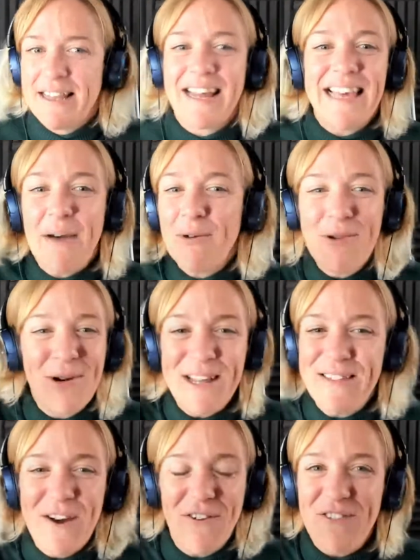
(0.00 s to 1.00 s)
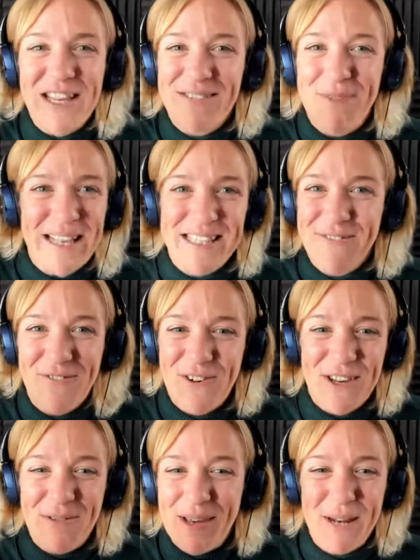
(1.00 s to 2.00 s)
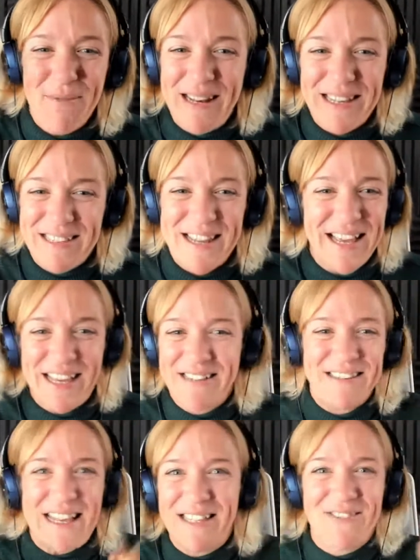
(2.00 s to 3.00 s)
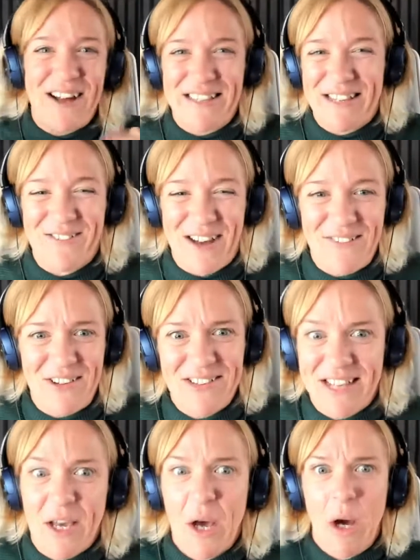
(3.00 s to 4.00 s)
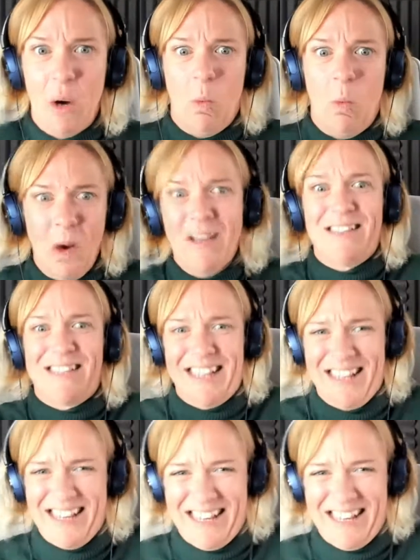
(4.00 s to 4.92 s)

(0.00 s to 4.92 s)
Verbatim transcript: like, yeah, we're all in the office waiting for you. We're going to be listening and interacting and what have you. I was like, what?